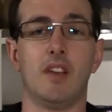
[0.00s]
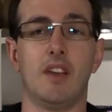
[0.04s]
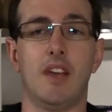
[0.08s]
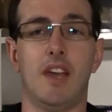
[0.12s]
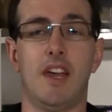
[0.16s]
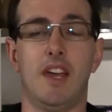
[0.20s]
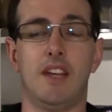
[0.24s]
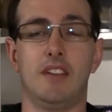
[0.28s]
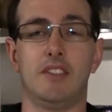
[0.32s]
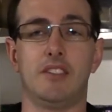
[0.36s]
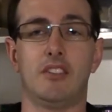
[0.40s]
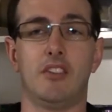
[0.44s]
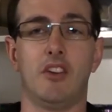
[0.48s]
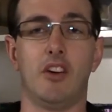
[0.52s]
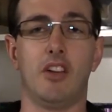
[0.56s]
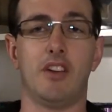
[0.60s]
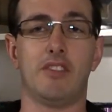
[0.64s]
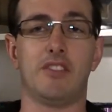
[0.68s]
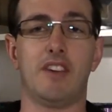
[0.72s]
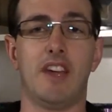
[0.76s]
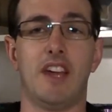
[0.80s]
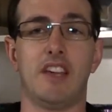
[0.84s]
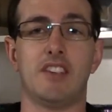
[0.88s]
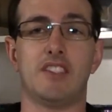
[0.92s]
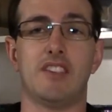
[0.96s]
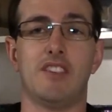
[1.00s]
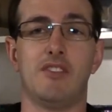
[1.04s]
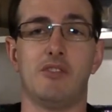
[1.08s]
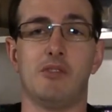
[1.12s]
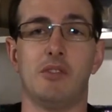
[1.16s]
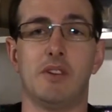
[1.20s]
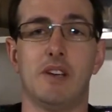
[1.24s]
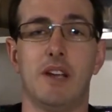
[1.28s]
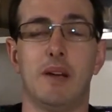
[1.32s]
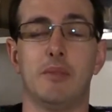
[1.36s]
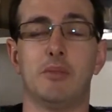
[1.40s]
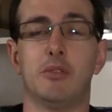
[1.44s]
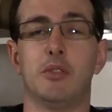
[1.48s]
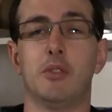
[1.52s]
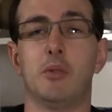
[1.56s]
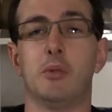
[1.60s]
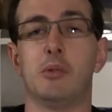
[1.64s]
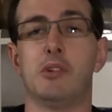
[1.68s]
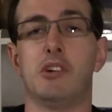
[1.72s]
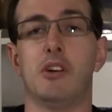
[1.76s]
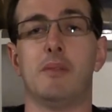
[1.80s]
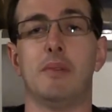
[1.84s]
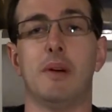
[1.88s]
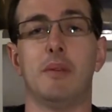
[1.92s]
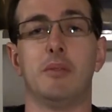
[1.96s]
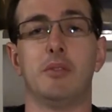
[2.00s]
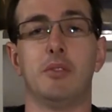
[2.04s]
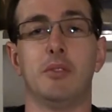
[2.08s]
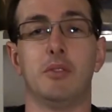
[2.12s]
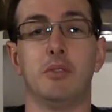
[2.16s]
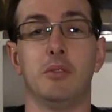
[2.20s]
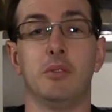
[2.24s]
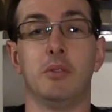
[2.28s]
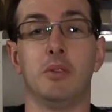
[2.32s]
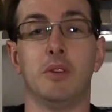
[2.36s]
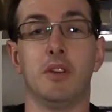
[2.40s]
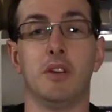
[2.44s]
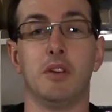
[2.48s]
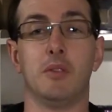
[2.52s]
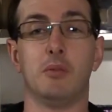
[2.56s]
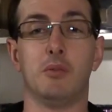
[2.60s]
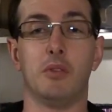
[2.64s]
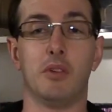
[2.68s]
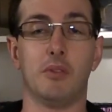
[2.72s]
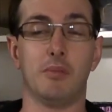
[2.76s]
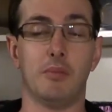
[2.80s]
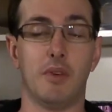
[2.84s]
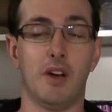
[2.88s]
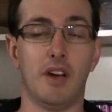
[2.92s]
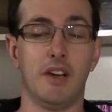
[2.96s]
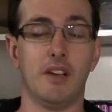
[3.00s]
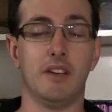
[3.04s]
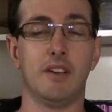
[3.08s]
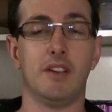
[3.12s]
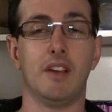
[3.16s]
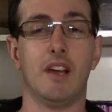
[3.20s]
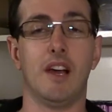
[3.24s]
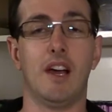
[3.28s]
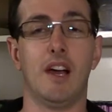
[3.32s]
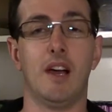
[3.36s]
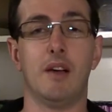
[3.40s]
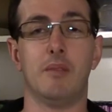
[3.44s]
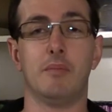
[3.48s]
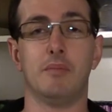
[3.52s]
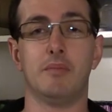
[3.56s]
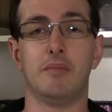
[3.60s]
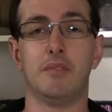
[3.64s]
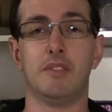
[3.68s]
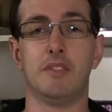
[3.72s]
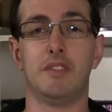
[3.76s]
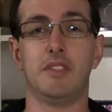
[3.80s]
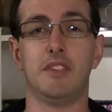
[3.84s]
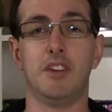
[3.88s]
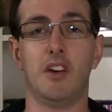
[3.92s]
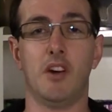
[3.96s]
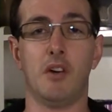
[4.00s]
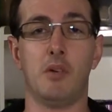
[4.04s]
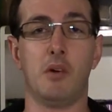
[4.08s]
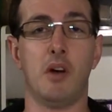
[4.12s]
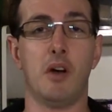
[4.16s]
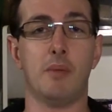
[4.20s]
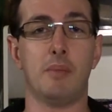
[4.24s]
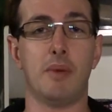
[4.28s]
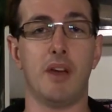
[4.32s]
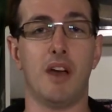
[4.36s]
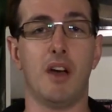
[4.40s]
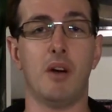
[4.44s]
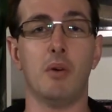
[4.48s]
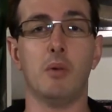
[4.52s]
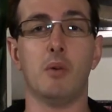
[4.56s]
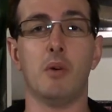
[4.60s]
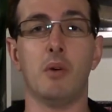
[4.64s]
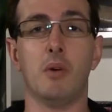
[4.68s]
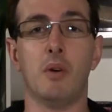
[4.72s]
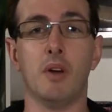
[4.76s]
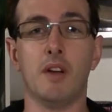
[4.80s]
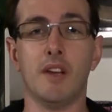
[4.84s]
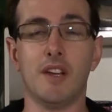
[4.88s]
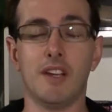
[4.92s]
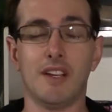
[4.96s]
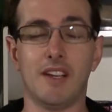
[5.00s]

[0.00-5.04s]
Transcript: and kind of catch everyone up to where I'm up to with my um, DIY Powerwall.